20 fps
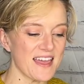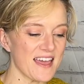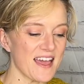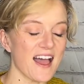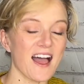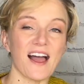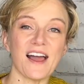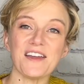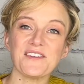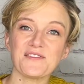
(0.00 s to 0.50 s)

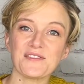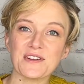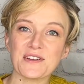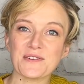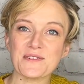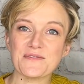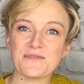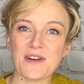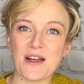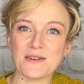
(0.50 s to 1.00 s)
Hi
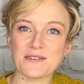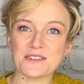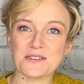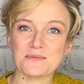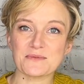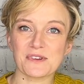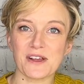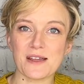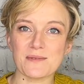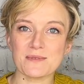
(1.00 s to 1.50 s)
frequent flower
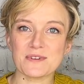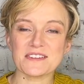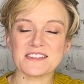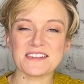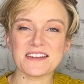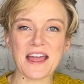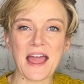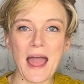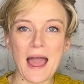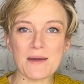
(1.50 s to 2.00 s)
subscribers
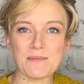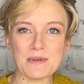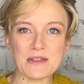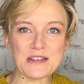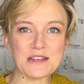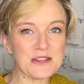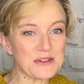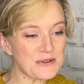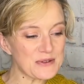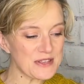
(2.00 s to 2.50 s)
and happy
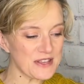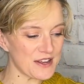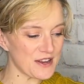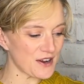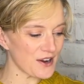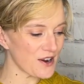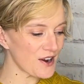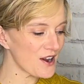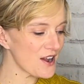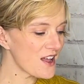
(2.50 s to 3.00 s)
new
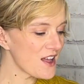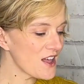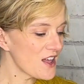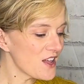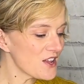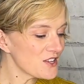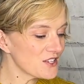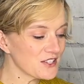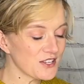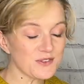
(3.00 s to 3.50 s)
year.
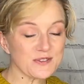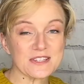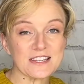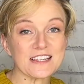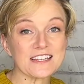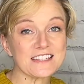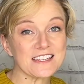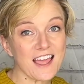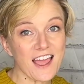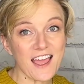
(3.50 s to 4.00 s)
So
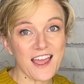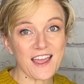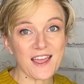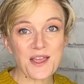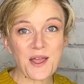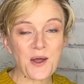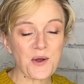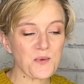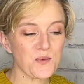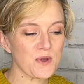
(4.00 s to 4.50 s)

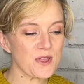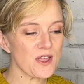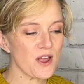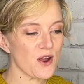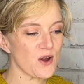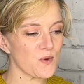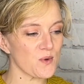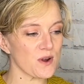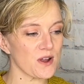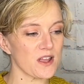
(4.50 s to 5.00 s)
today we
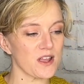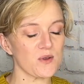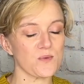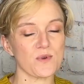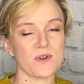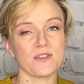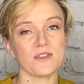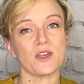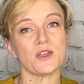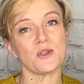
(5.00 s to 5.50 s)
are working
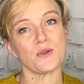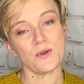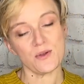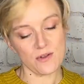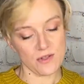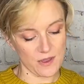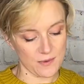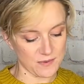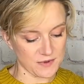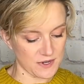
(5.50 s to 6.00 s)
with
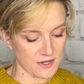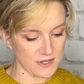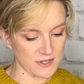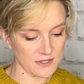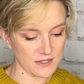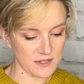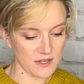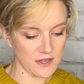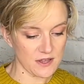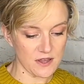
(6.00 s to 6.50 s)

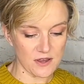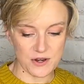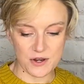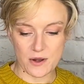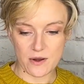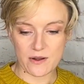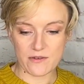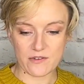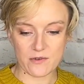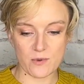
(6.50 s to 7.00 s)
eucalyptus. You
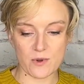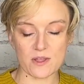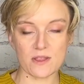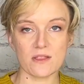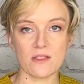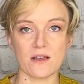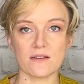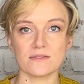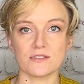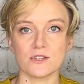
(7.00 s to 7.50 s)
know everyone
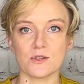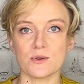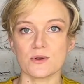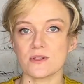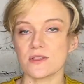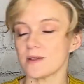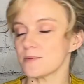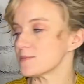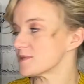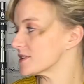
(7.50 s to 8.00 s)
loves
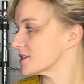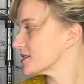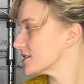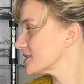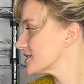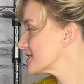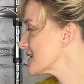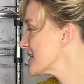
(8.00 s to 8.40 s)
eucalyptus.